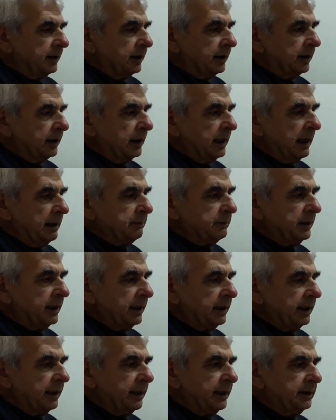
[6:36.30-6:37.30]

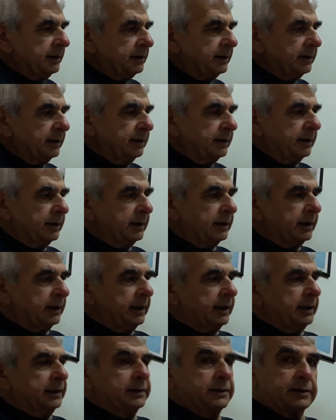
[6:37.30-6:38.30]
lambda n
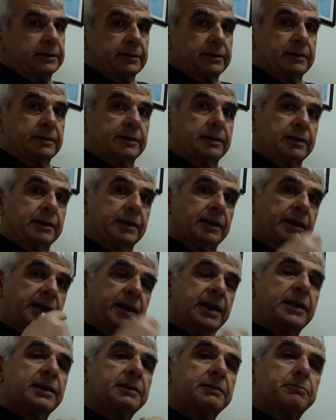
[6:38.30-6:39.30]
and
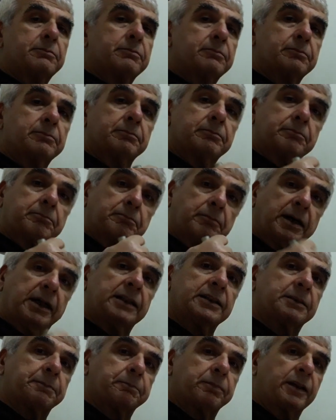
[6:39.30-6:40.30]
n
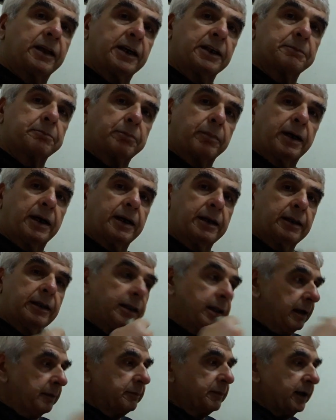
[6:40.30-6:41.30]
multiplied by
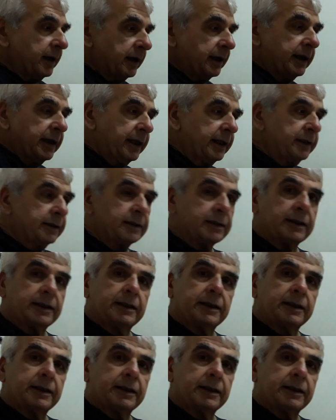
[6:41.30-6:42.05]
lambda n